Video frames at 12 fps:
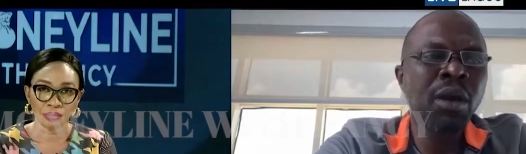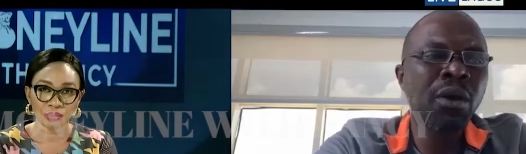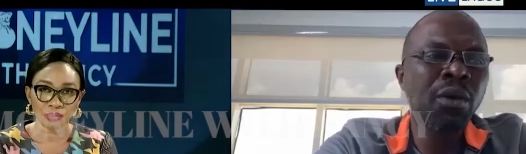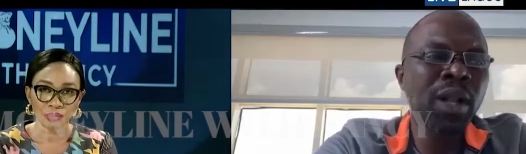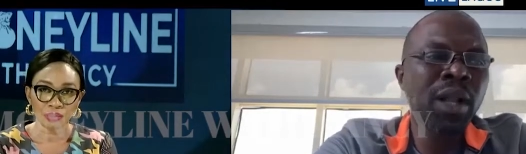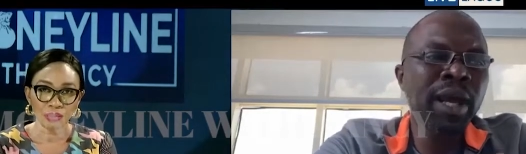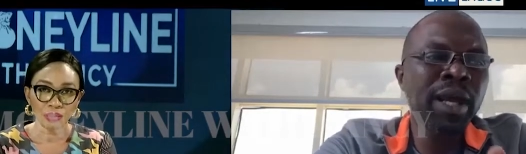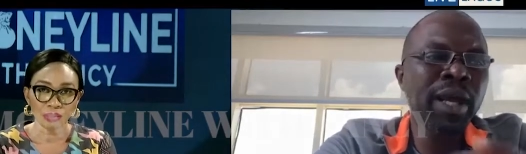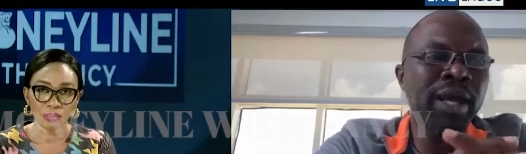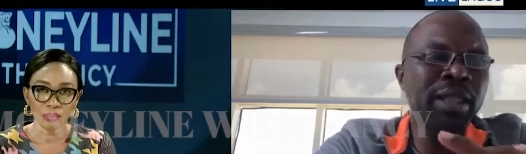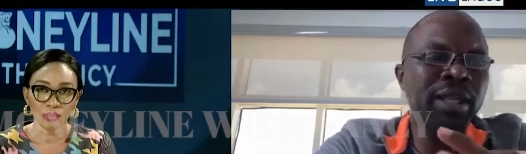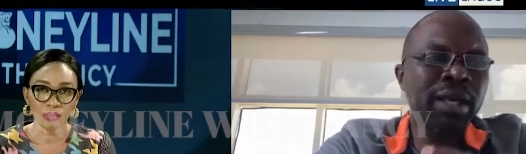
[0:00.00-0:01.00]
Speaker 1: Well,
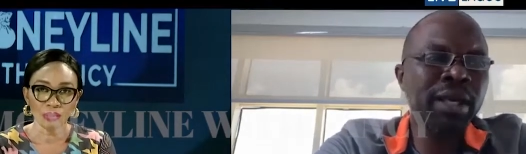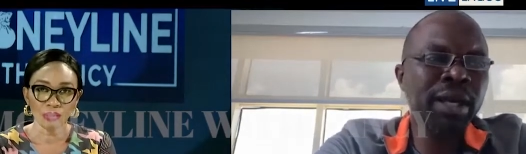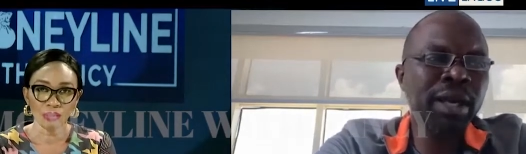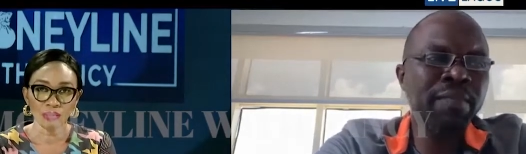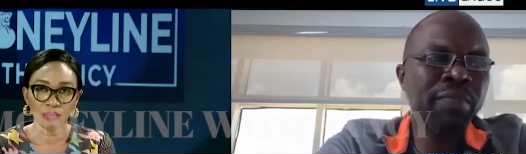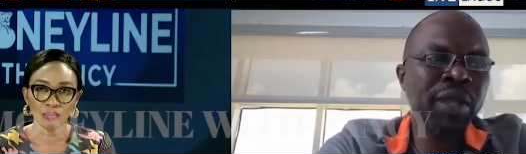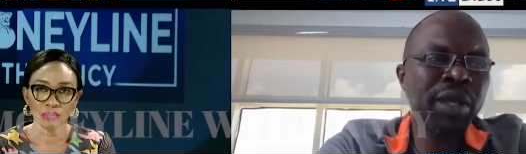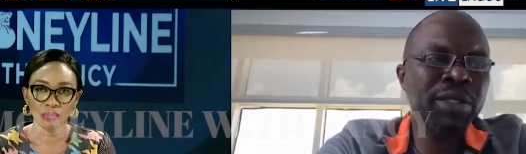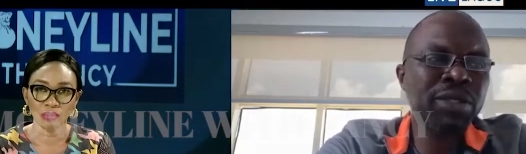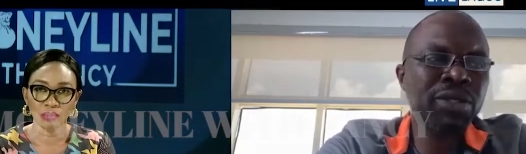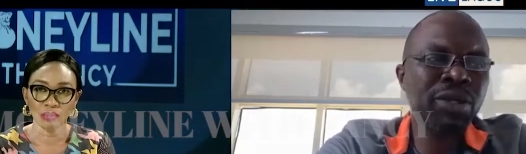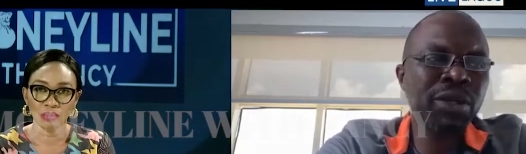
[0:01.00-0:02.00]
I, I think um,
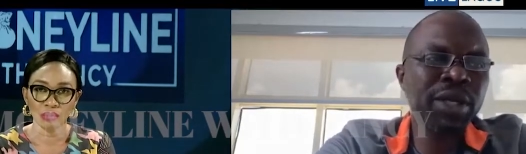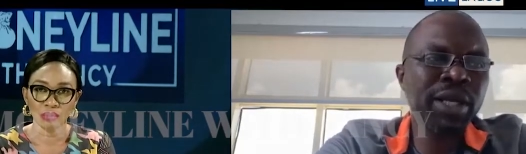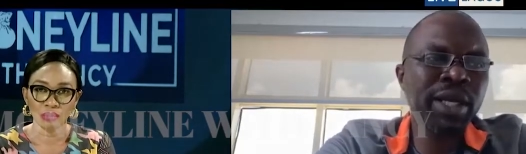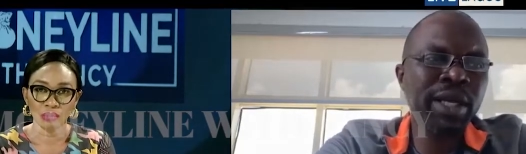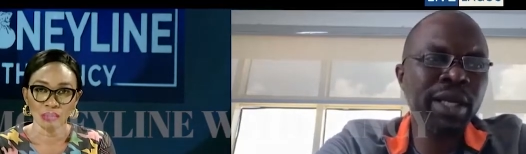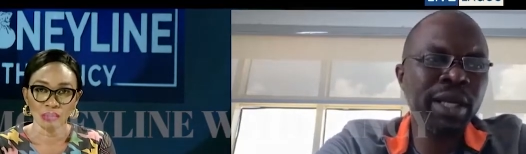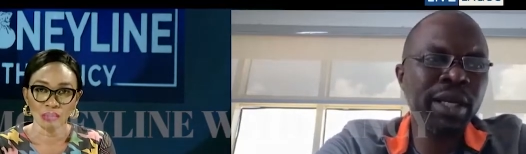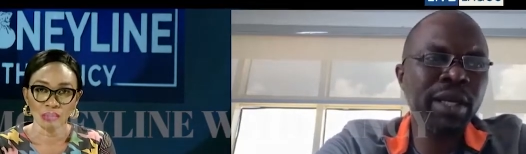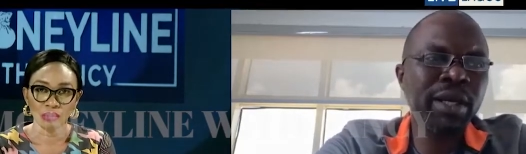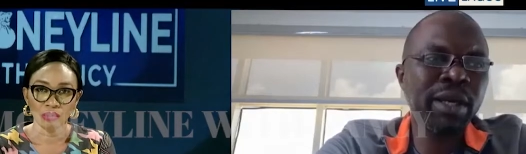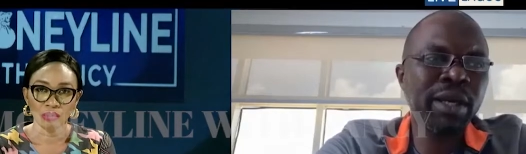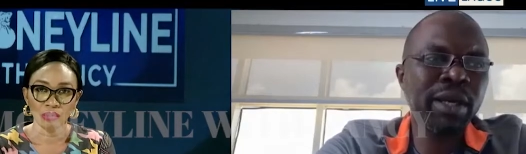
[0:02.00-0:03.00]
historically,
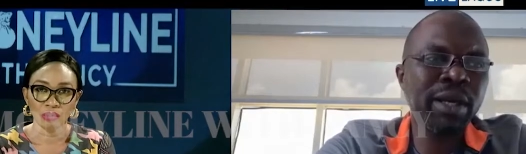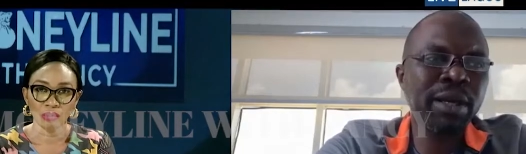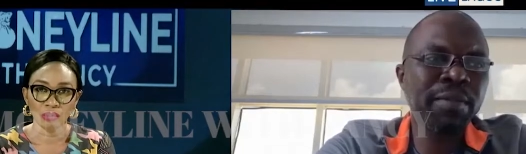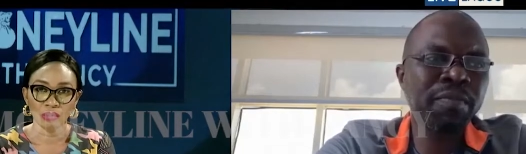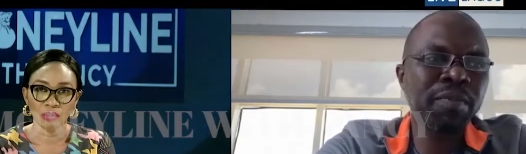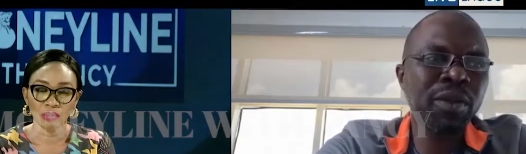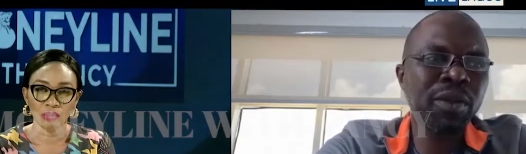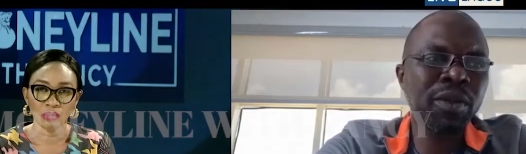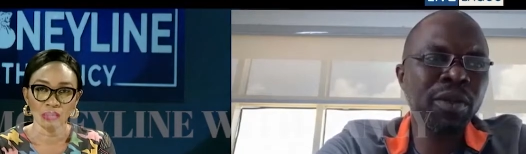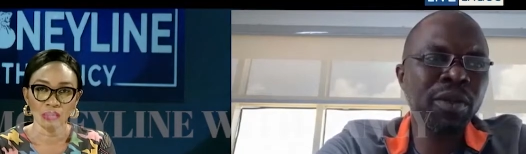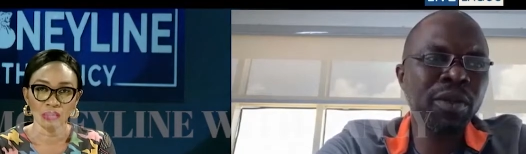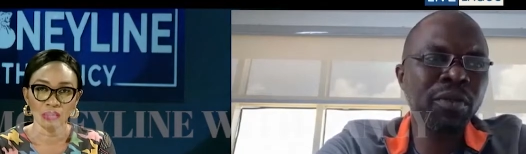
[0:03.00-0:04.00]
um,
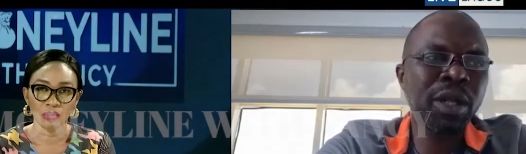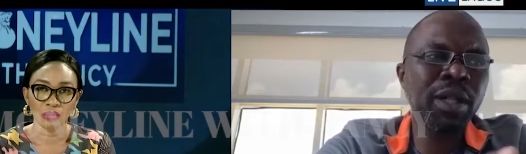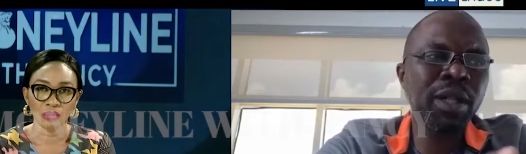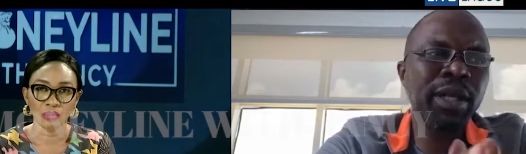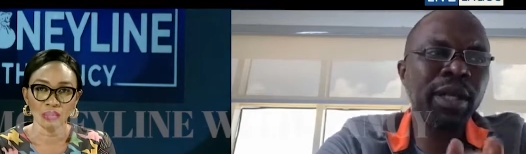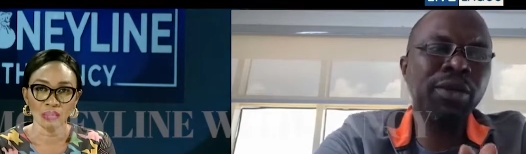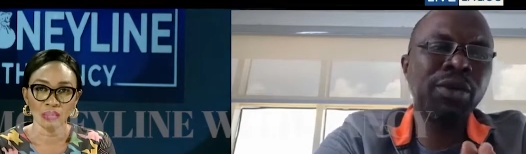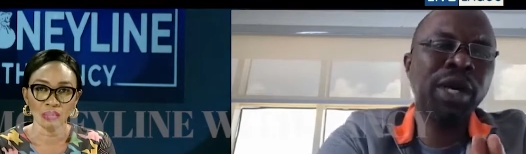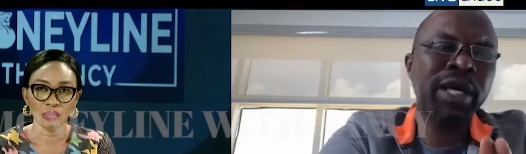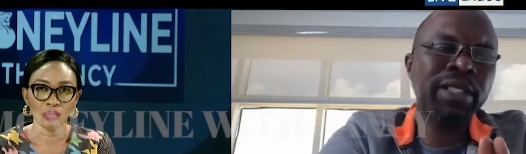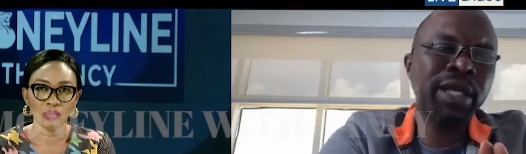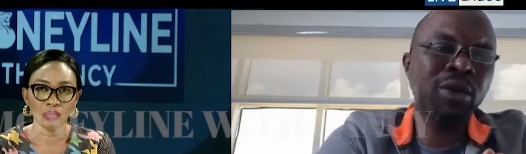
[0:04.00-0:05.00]
well, you, you, can answer
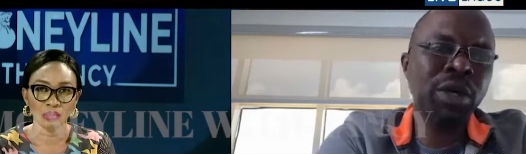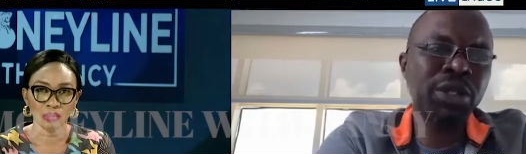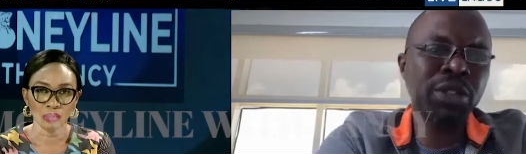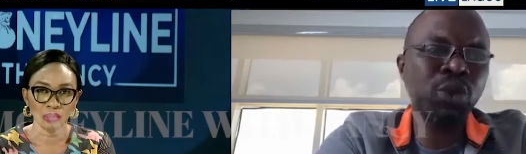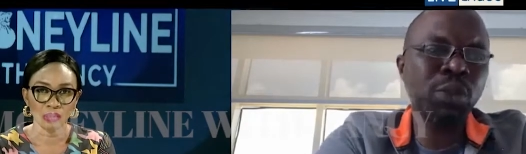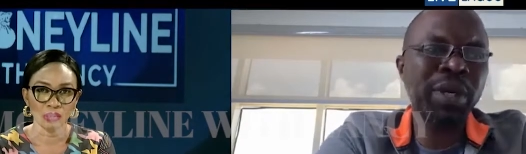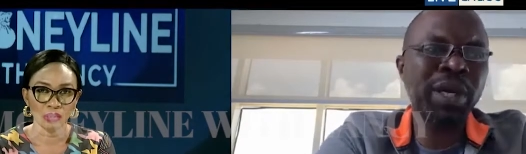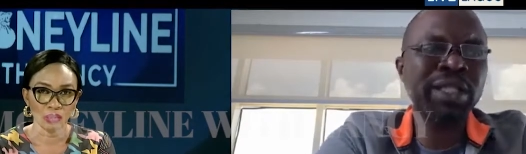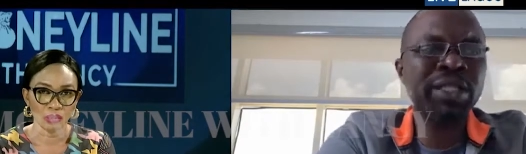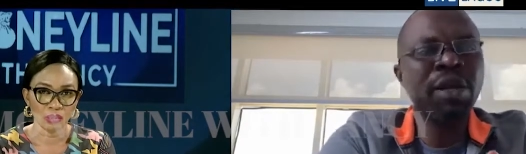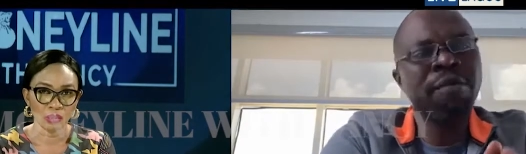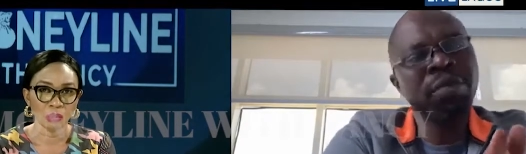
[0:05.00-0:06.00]
the question in two
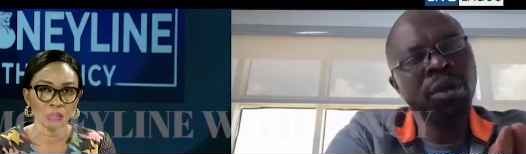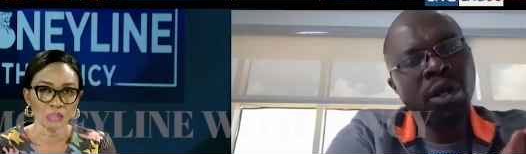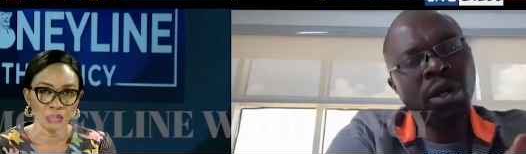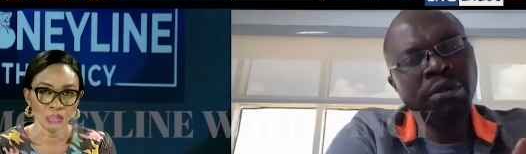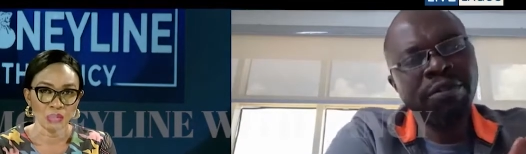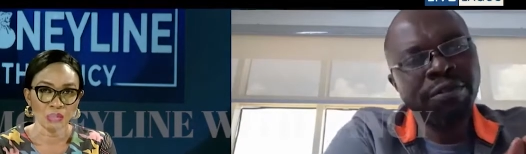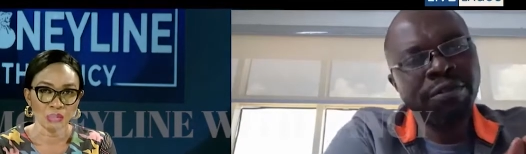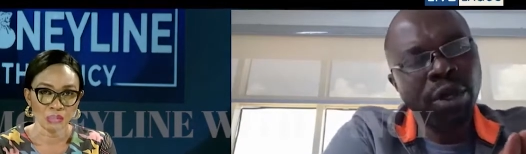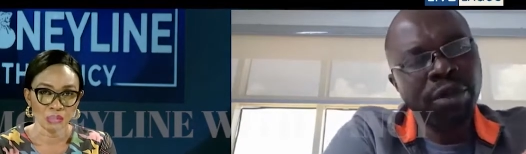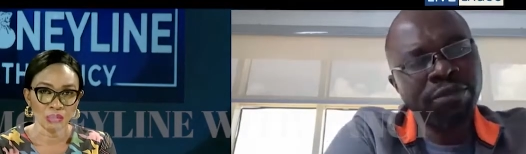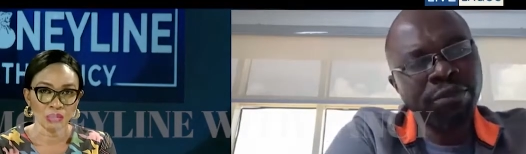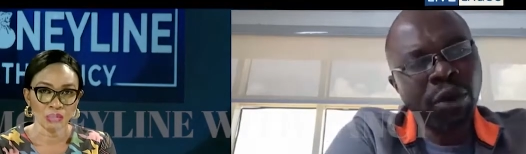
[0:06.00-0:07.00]
parts. On the, on,
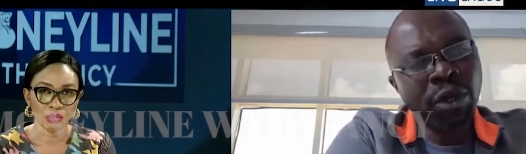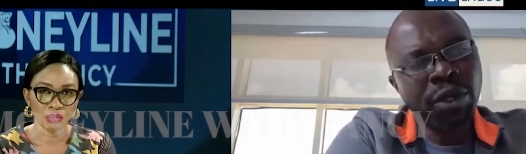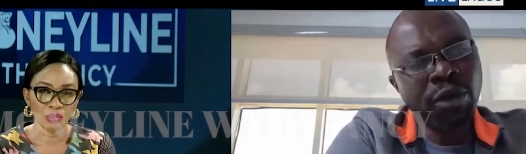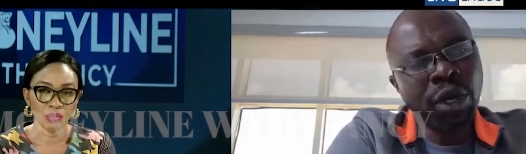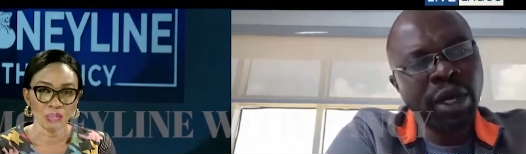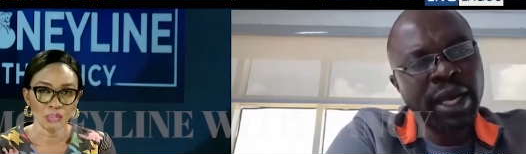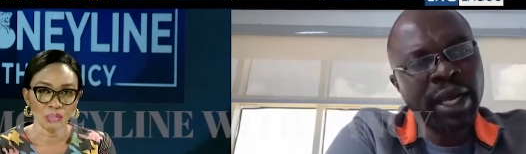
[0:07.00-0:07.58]
the, on the one